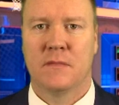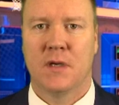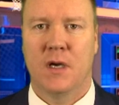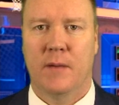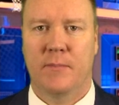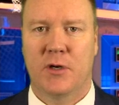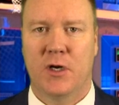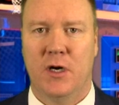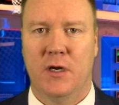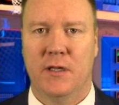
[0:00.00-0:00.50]

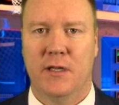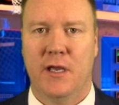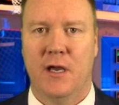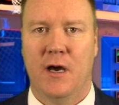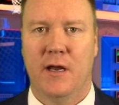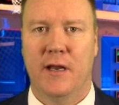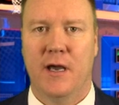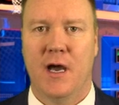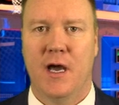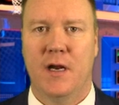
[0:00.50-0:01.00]
I'm currently
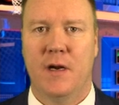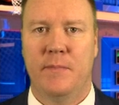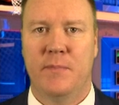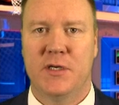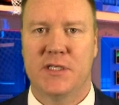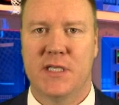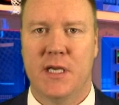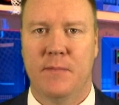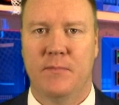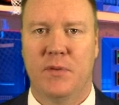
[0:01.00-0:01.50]
on a
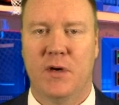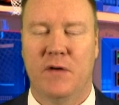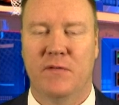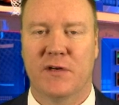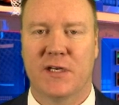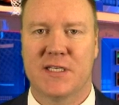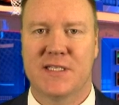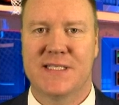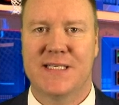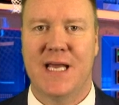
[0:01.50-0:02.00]
100%
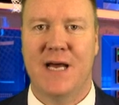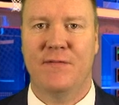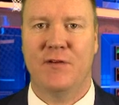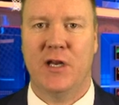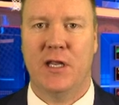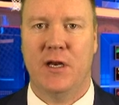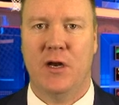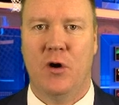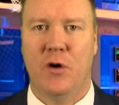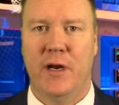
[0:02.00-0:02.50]
perfect 7-0
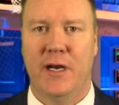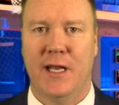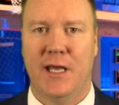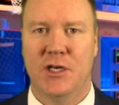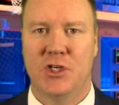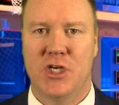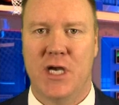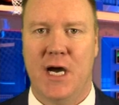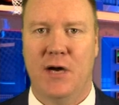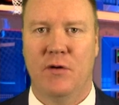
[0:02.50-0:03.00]

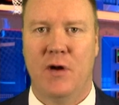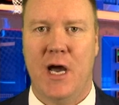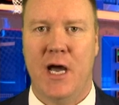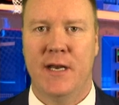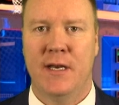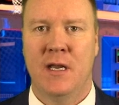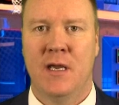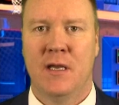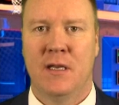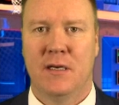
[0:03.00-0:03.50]
NHL
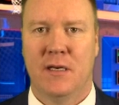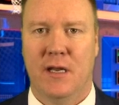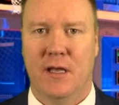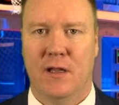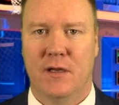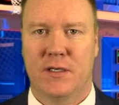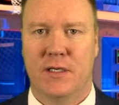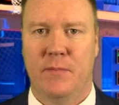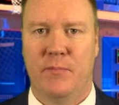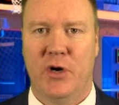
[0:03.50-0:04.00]
run, and I
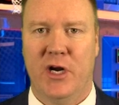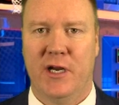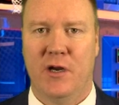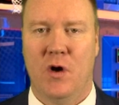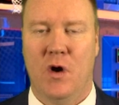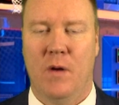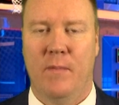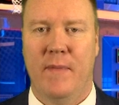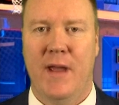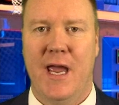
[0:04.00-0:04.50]
look to bring
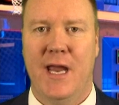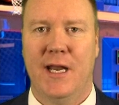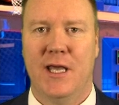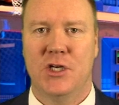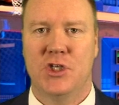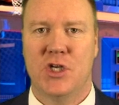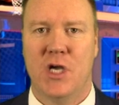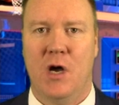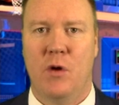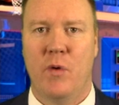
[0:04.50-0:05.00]
home
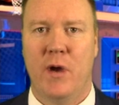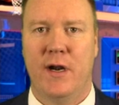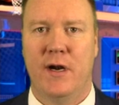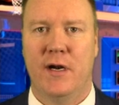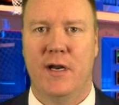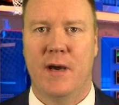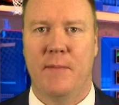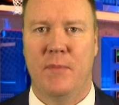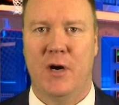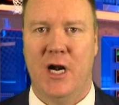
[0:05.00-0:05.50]
NHL winner
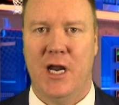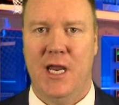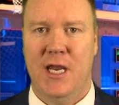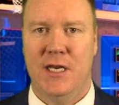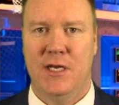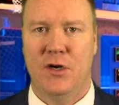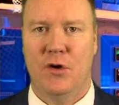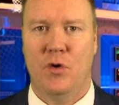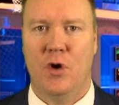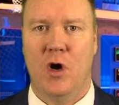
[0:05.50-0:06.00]
number
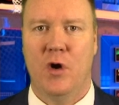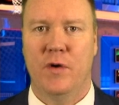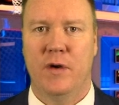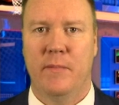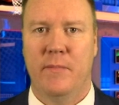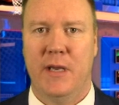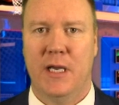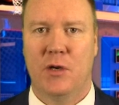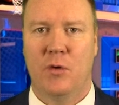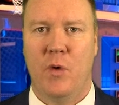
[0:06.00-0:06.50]
8 in a row in
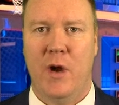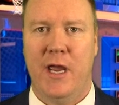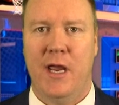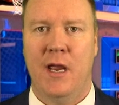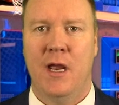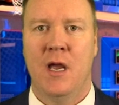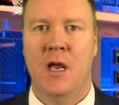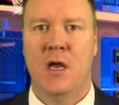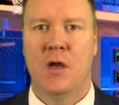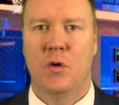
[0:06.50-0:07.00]
a big
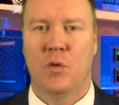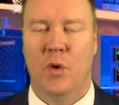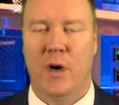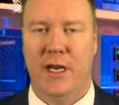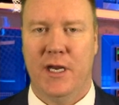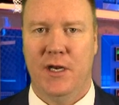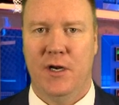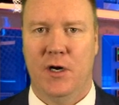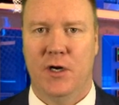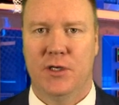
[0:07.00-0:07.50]
way
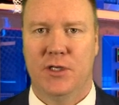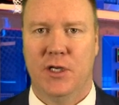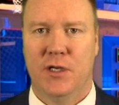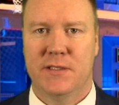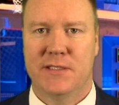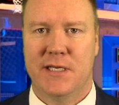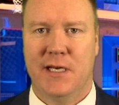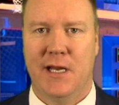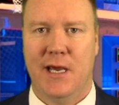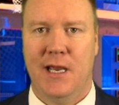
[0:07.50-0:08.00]
right here
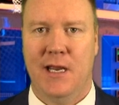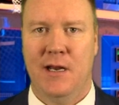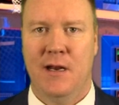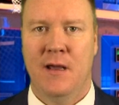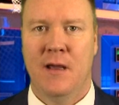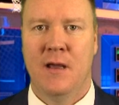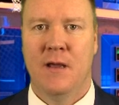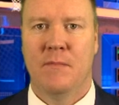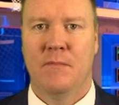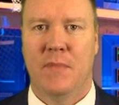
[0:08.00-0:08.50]
Tuesday night.
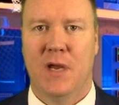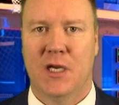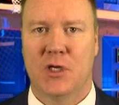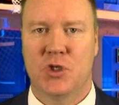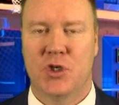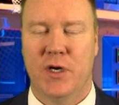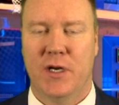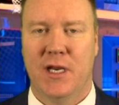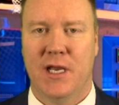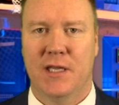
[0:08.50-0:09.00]
Make
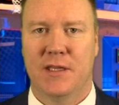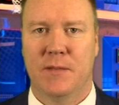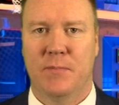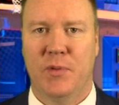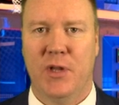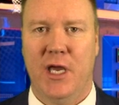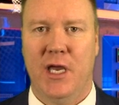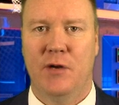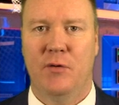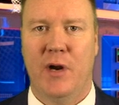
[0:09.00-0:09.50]
sure you get the
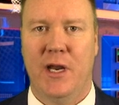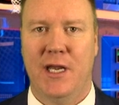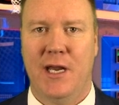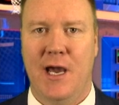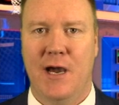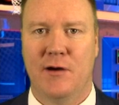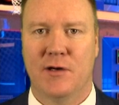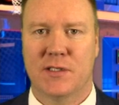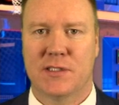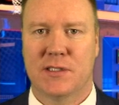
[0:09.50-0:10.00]
play right
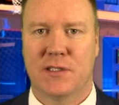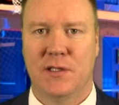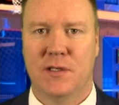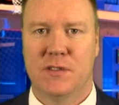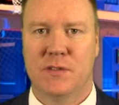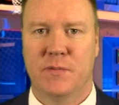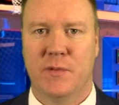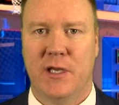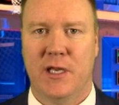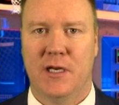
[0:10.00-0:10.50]
now
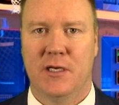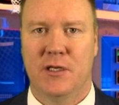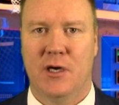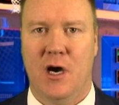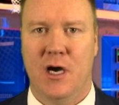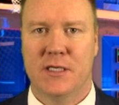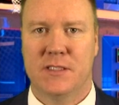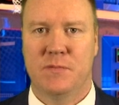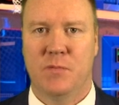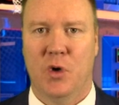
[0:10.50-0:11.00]
exclusively at
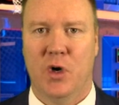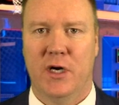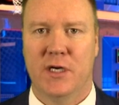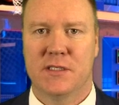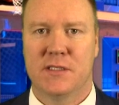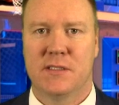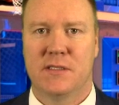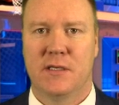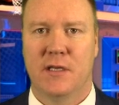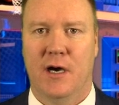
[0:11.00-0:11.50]

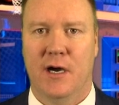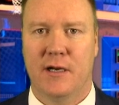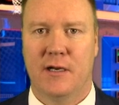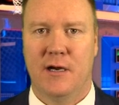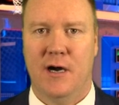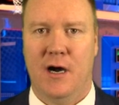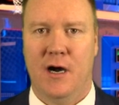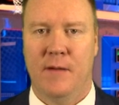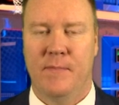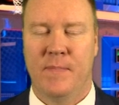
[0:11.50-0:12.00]

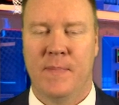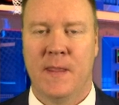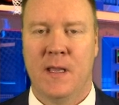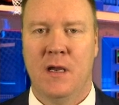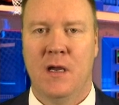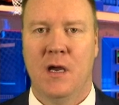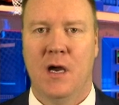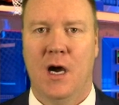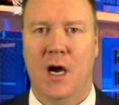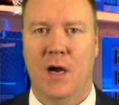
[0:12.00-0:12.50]
DocSports.com.
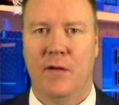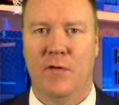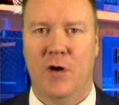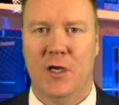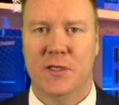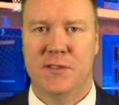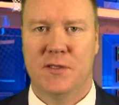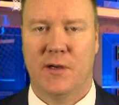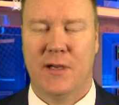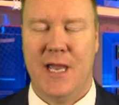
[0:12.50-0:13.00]
I've
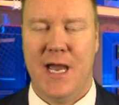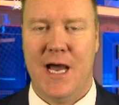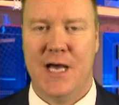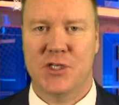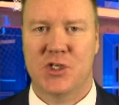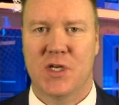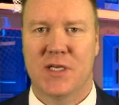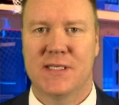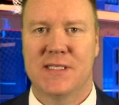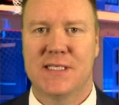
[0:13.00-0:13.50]
also
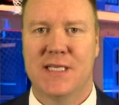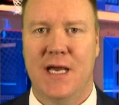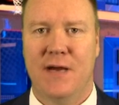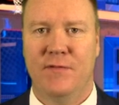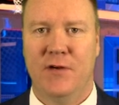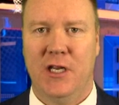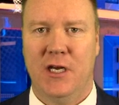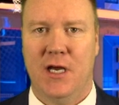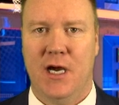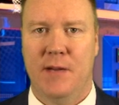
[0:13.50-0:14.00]
cashed
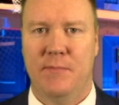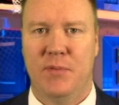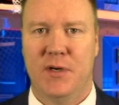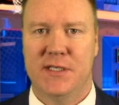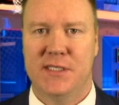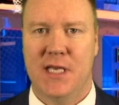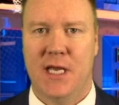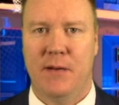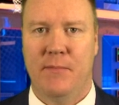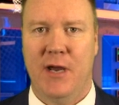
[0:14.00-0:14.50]
79%
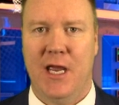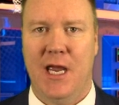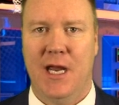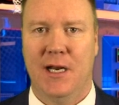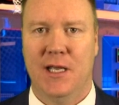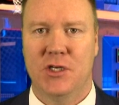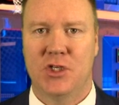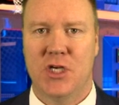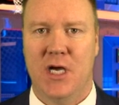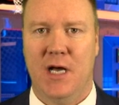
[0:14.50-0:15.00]
of my
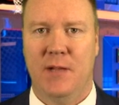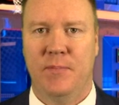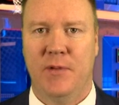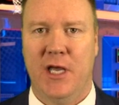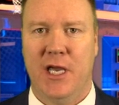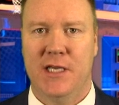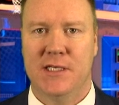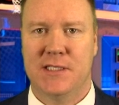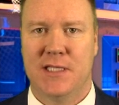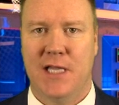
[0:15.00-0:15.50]
NHL
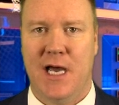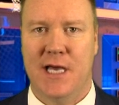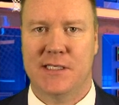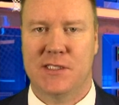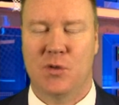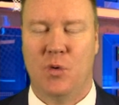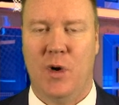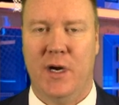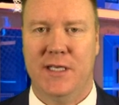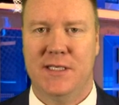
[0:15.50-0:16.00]
plays
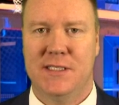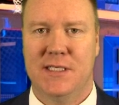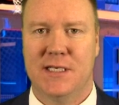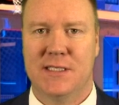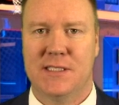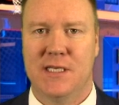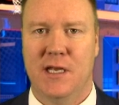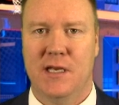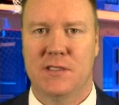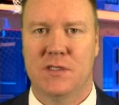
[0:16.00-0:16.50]
last
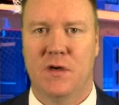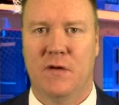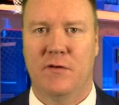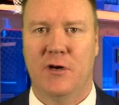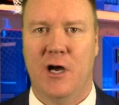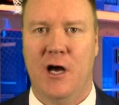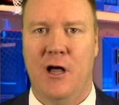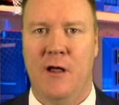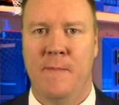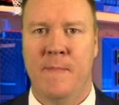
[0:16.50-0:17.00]
26 days
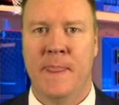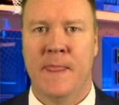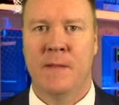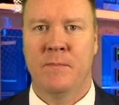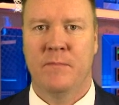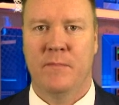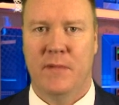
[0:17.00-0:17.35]
overall.